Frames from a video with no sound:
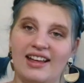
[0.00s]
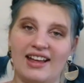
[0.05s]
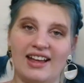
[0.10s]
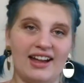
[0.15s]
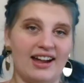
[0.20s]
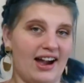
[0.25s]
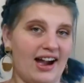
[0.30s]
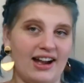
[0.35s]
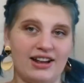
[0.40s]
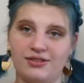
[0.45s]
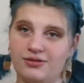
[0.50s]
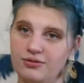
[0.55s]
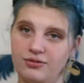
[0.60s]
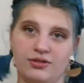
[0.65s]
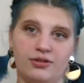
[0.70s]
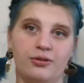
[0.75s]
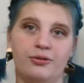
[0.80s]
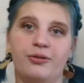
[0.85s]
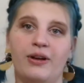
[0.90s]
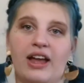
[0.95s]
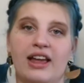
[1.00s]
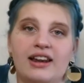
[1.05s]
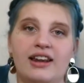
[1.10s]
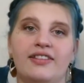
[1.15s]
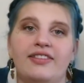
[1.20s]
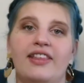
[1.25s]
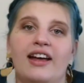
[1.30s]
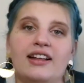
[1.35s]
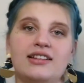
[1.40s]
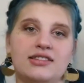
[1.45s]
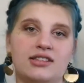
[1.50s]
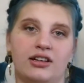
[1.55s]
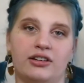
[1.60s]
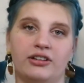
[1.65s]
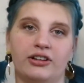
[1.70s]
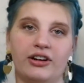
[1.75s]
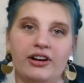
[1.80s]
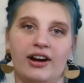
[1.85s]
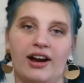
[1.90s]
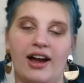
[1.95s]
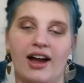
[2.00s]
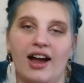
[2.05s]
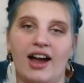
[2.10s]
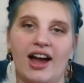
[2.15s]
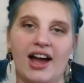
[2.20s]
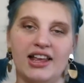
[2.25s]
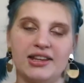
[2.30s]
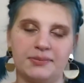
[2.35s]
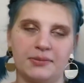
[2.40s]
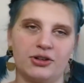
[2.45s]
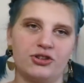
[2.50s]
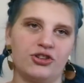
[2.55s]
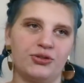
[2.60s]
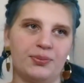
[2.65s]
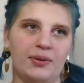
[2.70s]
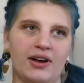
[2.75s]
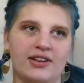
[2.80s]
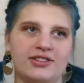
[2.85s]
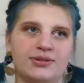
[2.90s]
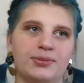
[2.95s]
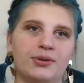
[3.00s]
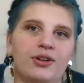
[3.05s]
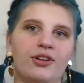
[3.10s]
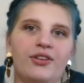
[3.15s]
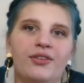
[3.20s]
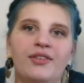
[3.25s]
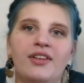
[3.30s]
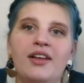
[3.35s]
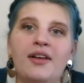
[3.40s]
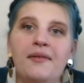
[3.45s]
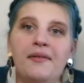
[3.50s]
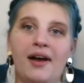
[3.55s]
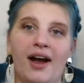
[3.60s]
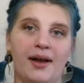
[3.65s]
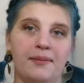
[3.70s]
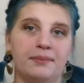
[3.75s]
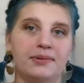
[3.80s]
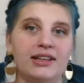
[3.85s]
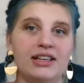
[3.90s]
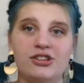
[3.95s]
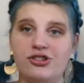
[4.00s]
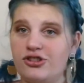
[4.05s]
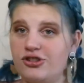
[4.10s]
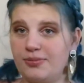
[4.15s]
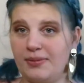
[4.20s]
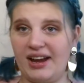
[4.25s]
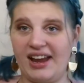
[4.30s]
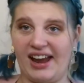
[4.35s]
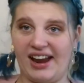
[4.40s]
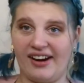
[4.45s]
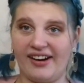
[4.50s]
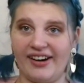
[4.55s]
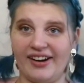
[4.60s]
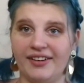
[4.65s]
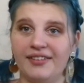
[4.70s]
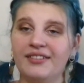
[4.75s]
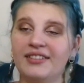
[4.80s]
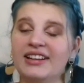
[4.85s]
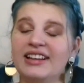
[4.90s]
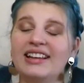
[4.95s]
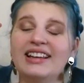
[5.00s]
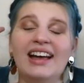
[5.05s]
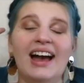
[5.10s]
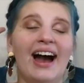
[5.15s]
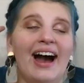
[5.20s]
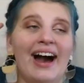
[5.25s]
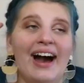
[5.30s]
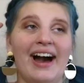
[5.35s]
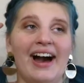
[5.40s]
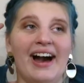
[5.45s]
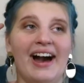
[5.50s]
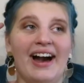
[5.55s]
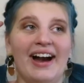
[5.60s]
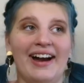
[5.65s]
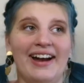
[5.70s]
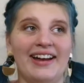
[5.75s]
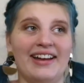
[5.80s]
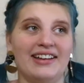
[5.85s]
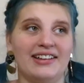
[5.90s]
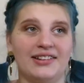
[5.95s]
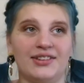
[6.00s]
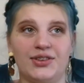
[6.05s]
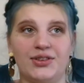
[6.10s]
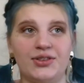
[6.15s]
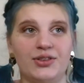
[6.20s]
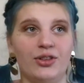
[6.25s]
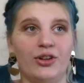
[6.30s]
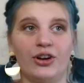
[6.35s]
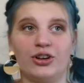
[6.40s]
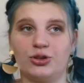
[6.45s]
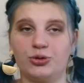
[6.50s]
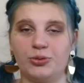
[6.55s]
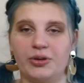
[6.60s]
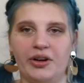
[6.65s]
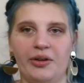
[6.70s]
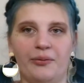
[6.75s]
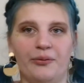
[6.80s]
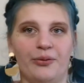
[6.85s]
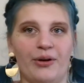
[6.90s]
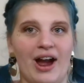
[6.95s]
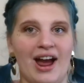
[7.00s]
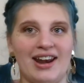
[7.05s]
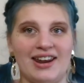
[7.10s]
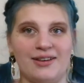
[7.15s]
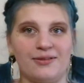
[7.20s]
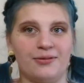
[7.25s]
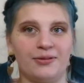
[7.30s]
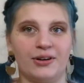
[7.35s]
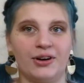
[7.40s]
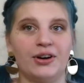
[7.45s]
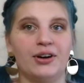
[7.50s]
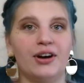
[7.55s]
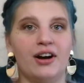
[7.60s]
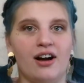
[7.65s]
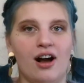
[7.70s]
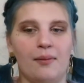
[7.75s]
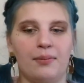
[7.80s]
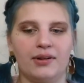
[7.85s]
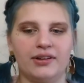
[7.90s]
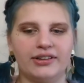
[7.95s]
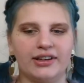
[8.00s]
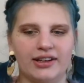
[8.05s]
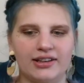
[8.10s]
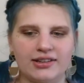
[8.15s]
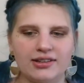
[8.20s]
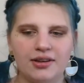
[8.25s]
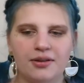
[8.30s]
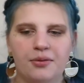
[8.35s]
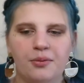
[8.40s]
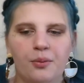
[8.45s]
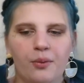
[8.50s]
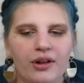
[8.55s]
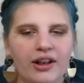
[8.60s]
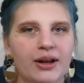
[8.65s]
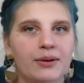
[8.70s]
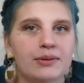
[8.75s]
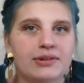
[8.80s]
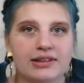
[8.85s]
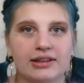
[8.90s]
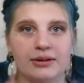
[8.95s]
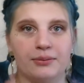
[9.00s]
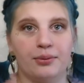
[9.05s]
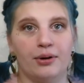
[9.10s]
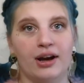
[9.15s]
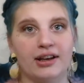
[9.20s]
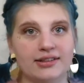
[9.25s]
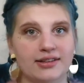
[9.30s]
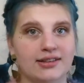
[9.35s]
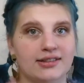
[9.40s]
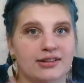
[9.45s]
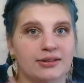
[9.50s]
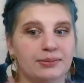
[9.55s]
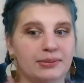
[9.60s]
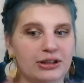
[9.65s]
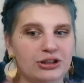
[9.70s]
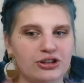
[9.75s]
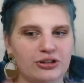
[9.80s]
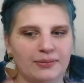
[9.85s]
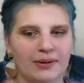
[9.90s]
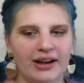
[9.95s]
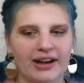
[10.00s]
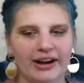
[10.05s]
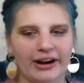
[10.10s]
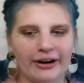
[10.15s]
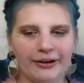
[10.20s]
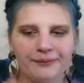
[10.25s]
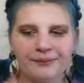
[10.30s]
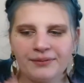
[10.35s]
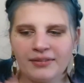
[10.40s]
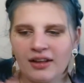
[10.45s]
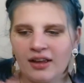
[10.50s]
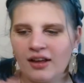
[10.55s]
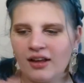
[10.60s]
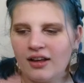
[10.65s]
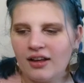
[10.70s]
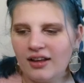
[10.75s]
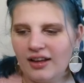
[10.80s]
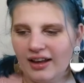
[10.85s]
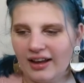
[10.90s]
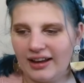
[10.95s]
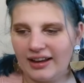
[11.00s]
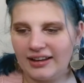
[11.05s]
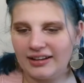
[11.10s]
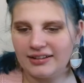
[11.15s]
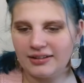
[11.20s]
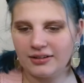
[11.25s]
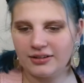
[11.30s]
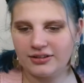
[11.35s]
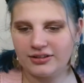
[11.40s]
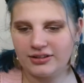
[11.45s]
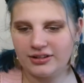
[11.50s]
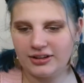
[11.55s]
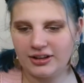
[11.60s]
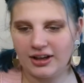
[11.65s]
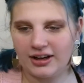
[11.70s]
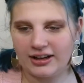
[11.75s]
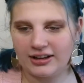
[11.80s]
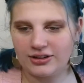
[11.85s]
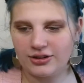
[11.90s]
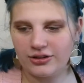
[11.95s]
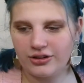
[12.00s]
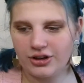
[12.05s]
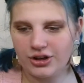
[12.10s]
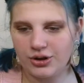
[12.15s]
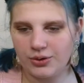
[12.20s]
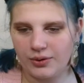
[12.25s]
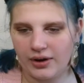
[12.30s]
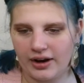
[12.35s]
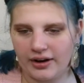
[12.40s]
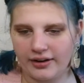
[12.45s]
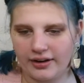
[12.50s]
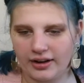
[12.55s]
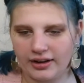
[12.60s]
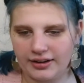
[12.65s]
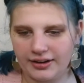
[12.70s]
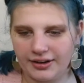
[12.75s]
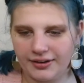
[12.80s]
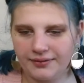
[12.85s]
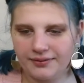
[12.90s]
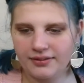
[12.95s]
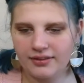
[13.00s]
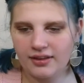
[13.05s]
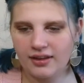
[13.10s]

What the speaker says: I faded that sucker as much as possible. I bleached my hair. It looked real bratty for a couple days while I was in the process of bleaching my hair and getting to the new hair color.